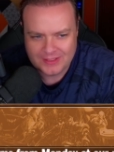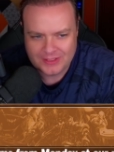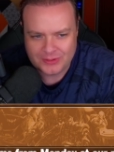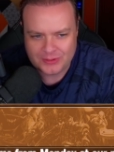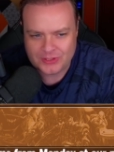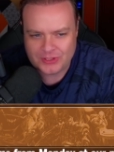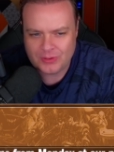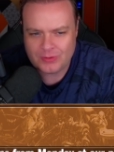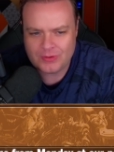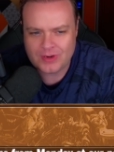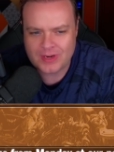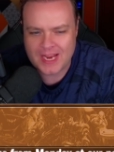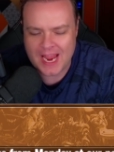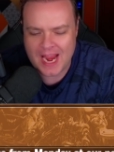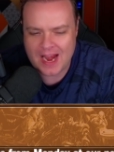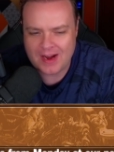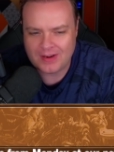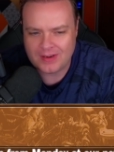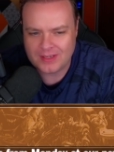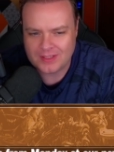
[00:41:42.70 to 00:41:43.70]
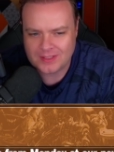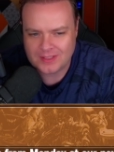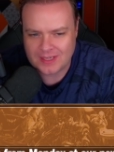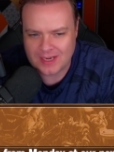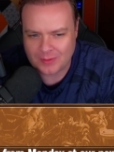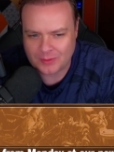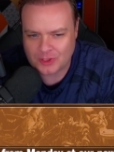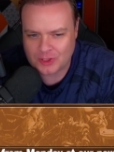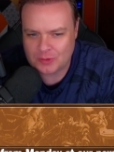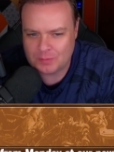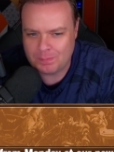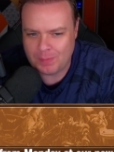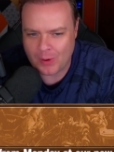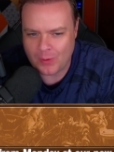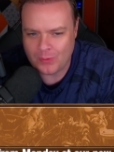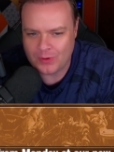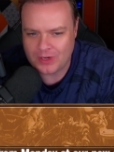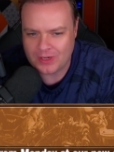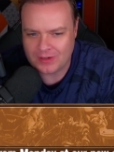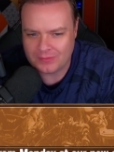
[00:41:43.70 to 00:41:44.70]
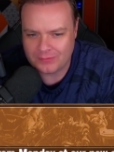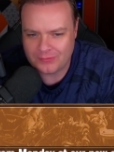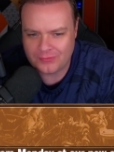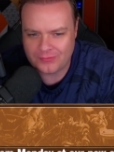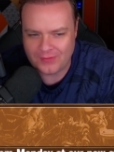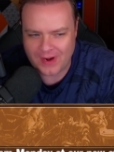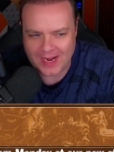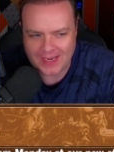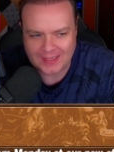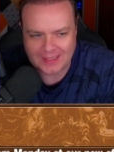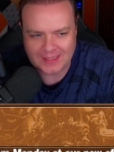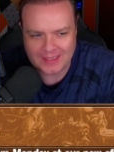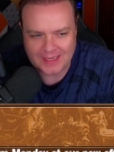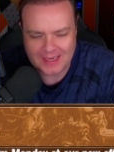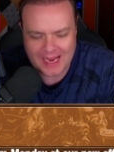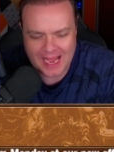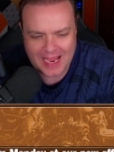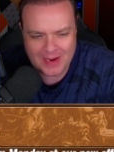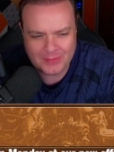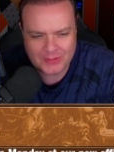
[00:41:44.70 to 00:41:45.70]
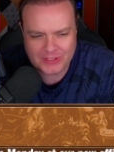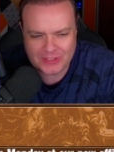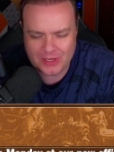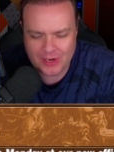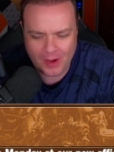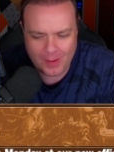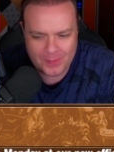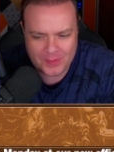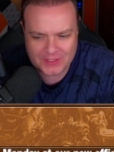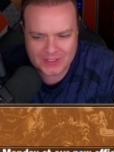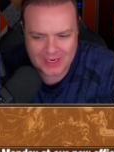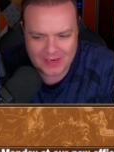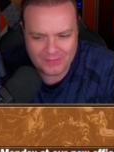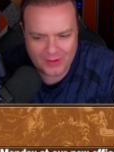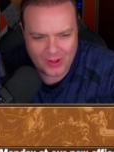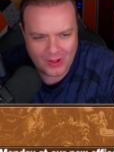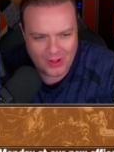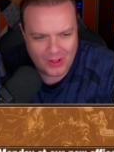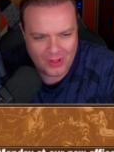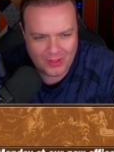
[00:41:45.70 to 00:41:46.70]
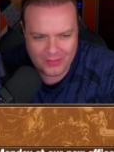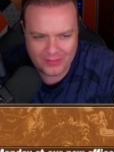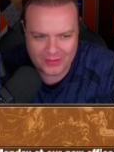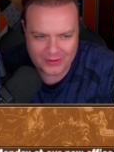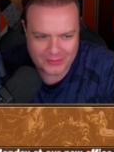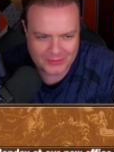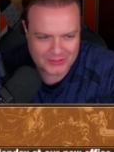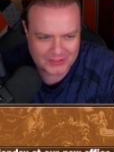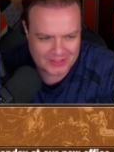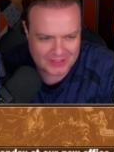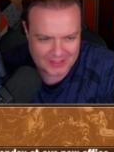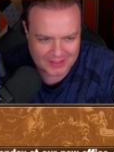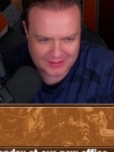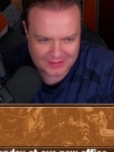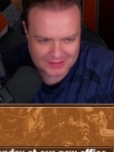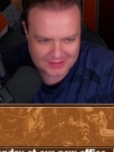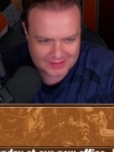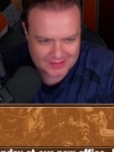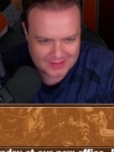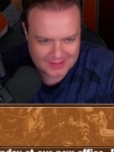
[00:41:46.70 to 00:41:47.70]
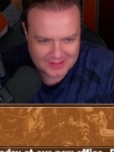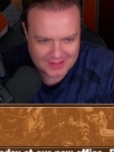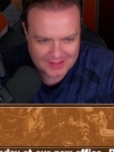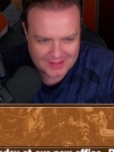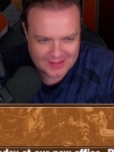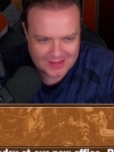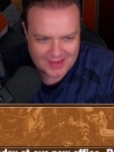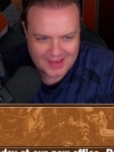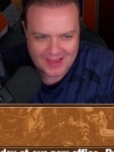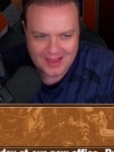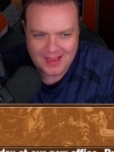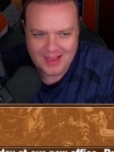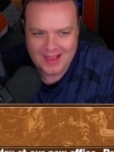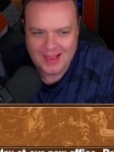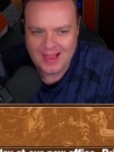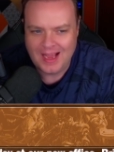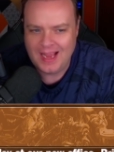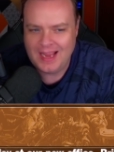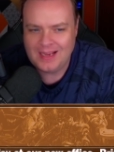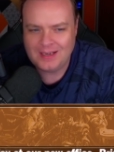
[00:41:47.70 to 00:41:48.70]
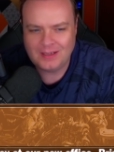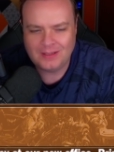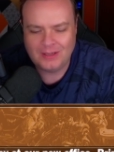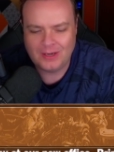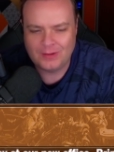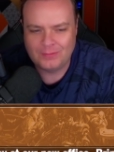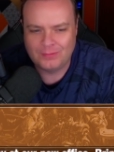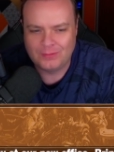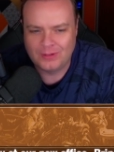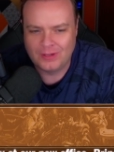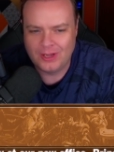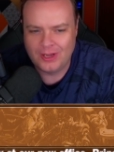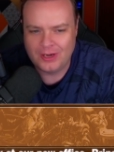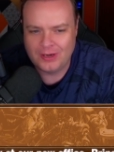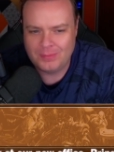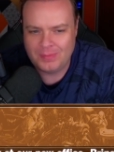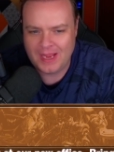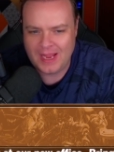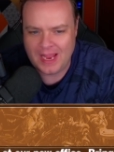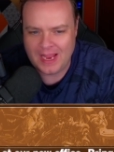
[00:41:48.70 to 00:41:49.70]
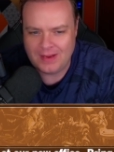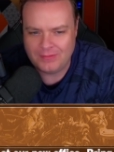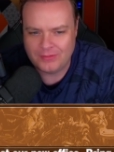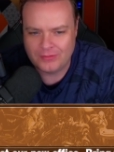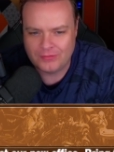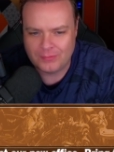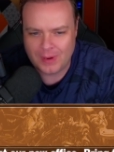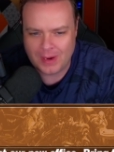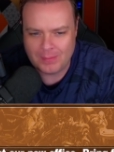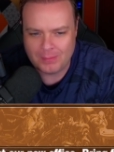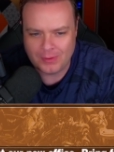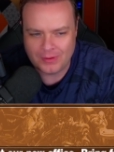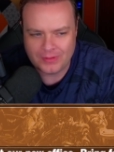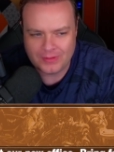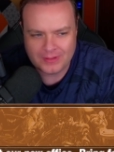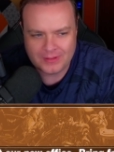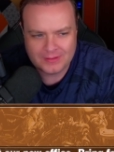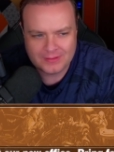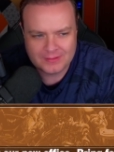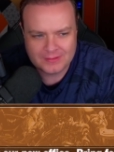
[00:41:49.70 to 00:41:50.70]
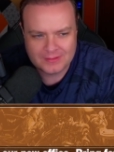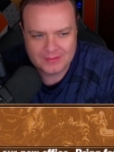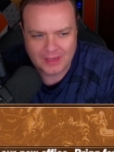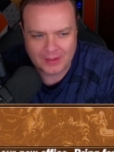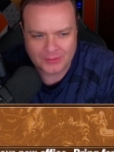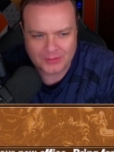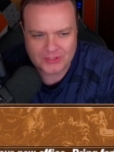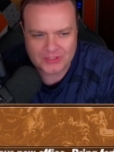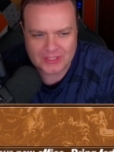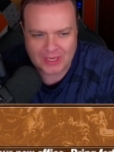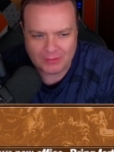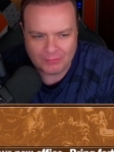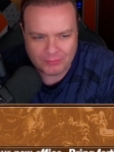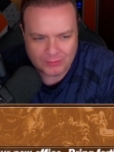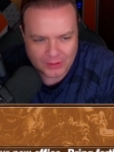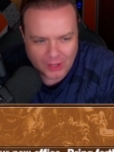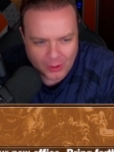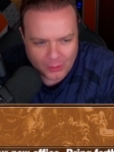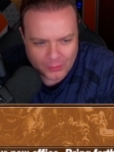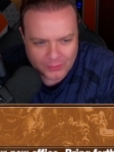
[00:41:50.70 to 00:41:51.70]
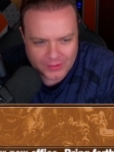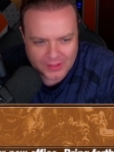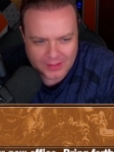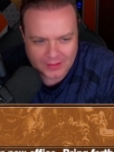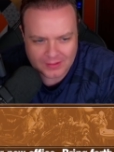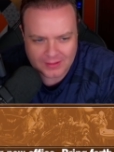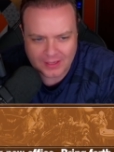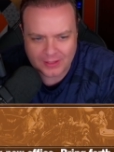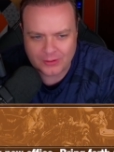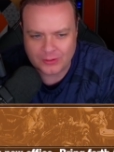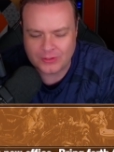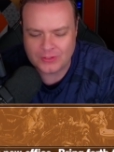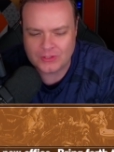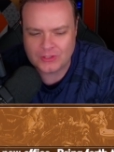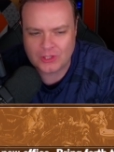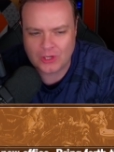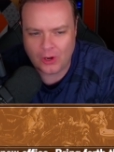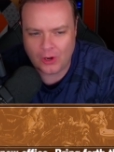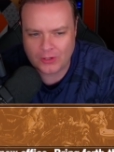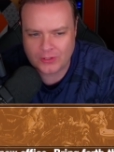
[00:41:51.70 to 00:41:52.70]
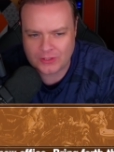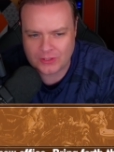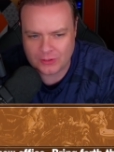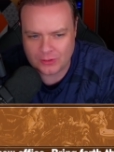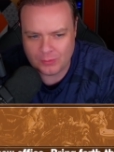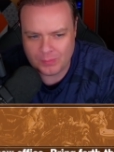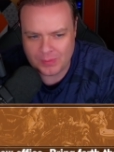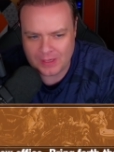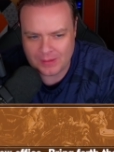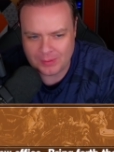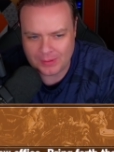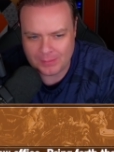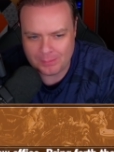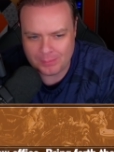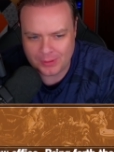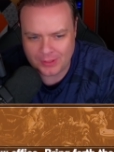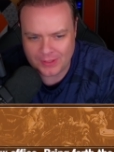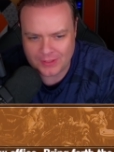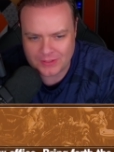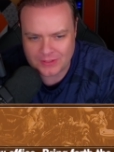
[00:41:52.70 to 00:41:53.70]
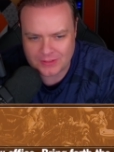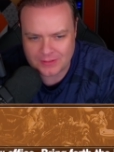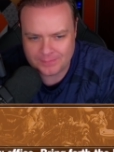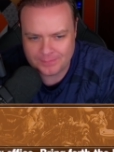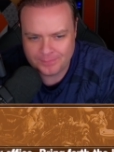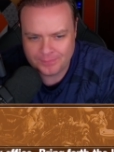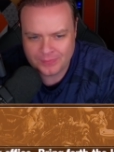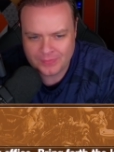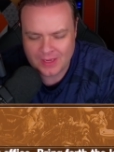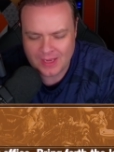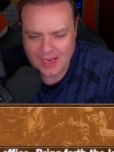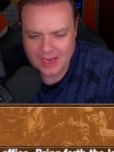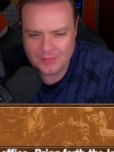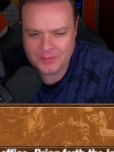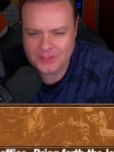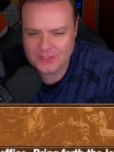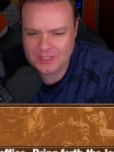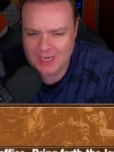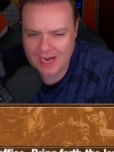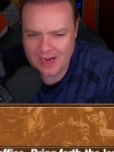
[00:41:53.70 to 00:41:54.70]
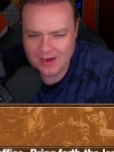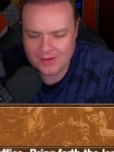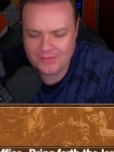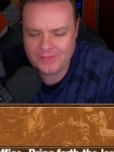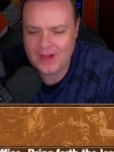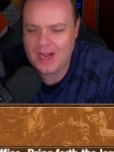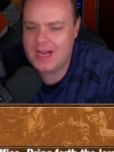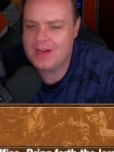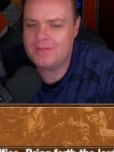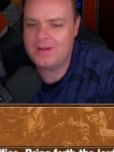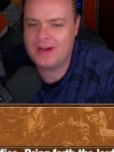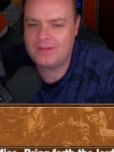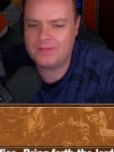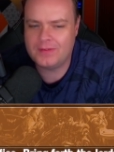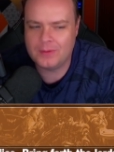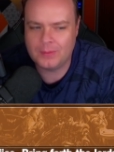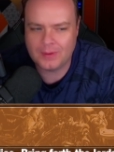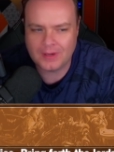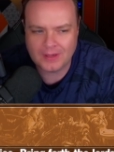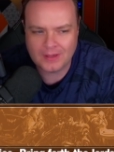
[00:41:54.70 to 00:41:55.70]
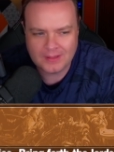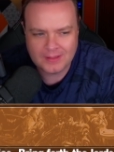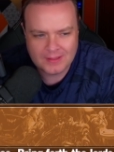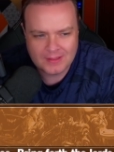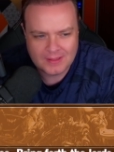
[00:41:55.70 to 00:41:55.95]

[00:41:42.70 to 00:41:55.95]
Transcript: She was so gregarious and outspoken and friendly, and I was the opposite of all those things. I had a lot of learned behavior from my mother. I was self-loathing. I couldn't talk to new people in person. I was terrified of everyone.